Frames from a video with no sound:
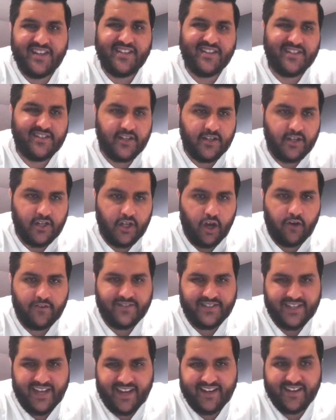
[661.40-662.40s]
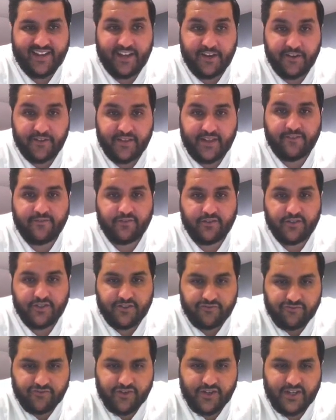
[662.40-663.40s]
There's a lot of talent out there for us
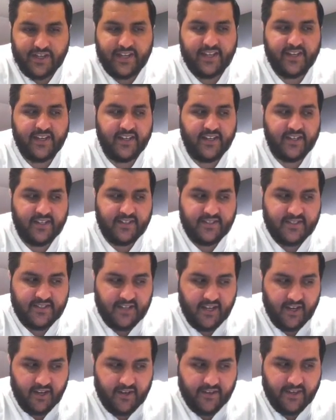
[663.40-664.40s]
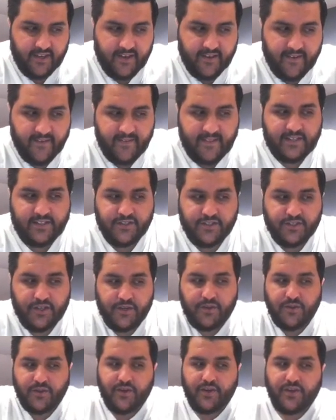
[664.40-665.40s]
to really target.
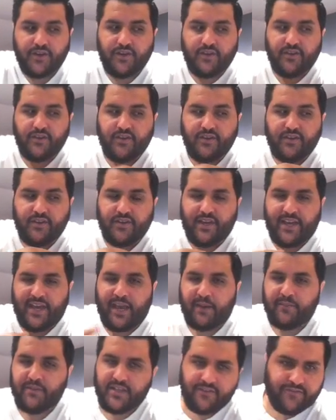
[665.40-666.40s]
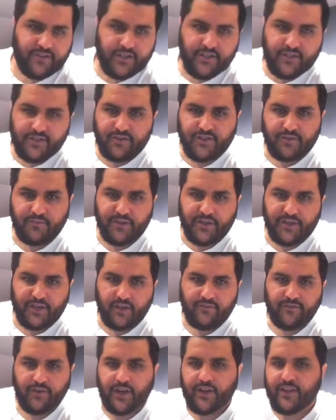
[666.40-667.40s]
So how many differentials should we
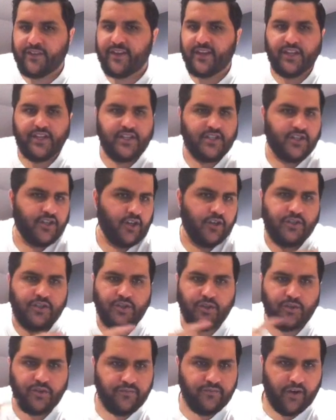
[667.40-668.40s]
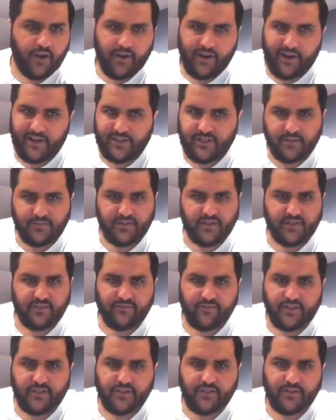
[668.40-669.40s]
go for? I don't think you need to go too far out in terms of
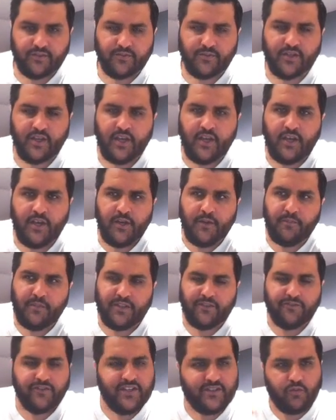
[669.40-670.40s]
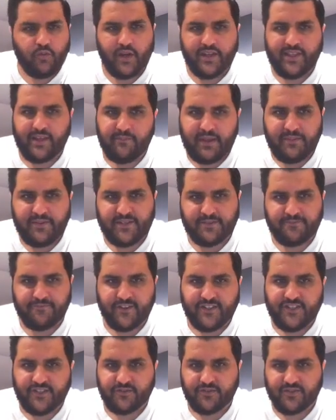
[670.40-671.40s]
differentials. But the reason why there may be
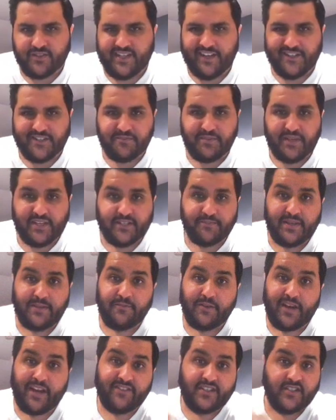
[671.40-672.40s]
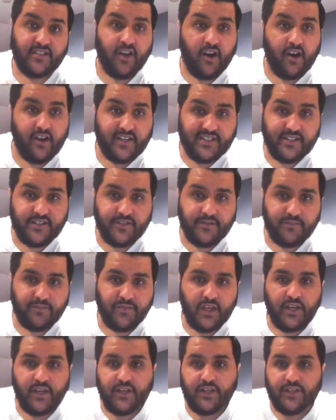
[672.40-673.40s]
differentials now is because people haven't targeted them.
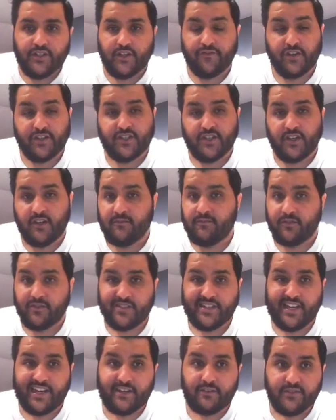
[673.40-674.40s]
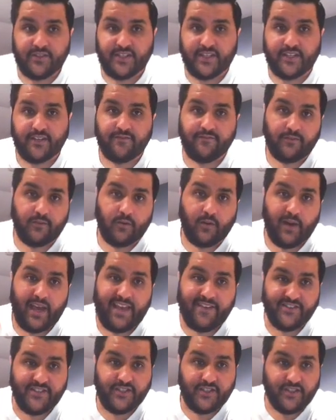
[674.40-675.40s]
So, for example, Townsend for
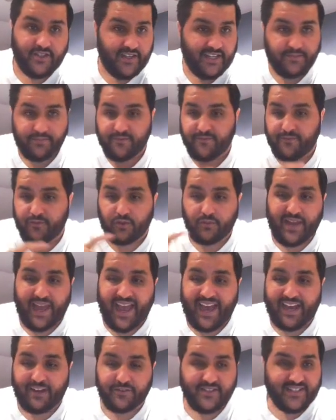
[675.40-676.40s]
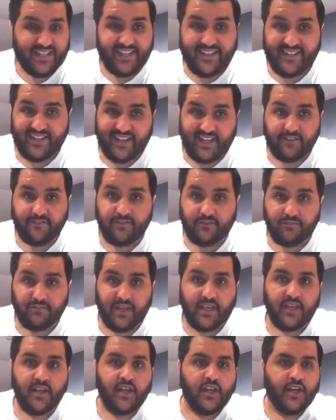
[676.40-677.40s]
Everton has performed outstandingly for
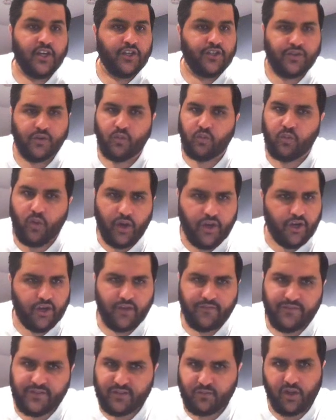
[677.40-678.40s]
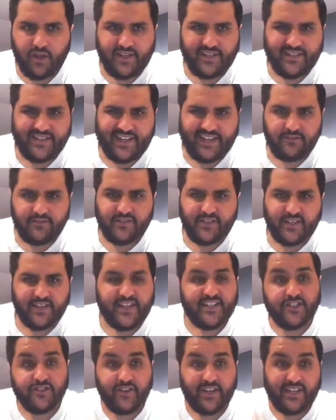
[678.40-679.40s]
me. So why not go for someone like a Townsend?
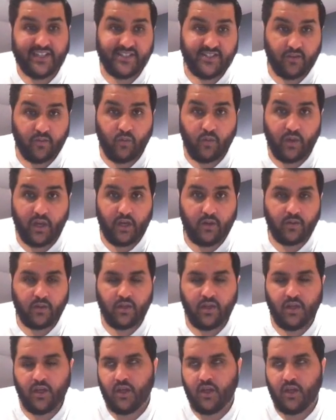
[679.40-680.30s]
Yes, Gray's done well,